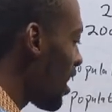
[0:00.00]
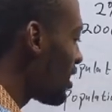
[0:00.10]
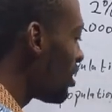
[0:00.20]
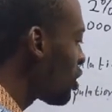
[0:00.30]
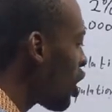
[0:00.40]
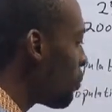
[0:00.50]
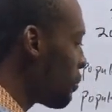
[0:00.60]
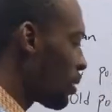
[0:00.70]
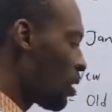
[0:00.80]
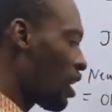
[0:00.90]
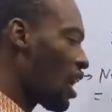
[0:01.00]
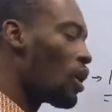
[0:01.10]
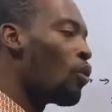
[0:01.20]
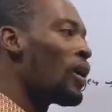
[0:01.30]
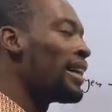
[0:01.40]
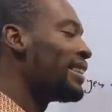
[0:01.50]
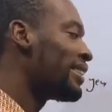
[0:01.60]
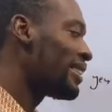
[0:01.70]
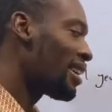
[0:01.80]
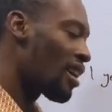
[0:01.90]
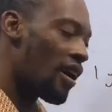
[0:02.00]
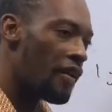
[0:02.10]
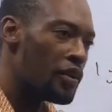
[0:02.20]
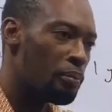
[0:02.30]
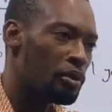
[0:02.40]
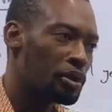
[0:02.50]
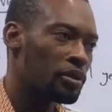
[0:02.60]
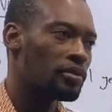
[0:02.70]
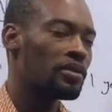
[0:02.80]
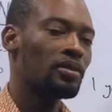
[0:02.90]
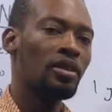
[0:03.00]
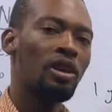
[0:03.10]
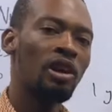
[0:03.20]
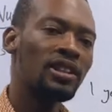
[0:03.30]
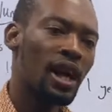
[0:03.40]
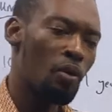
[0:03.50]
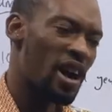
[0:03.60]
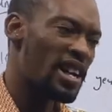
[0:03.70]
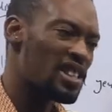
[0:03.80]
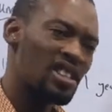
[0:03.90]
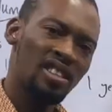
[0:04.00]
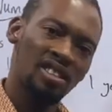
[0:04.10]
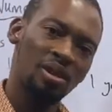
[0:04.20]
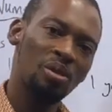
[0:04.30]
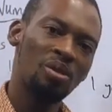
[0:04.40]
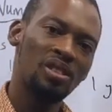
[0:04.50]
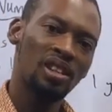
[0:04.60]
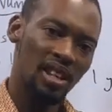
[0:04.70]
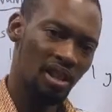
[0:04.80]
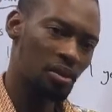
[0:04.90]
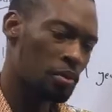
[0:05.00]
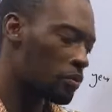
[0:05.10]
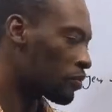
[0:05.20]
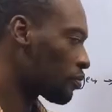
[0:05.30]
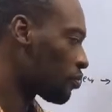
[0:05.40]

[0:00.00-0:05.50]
at the top and one at the bottom. Otherwise, don't cancel.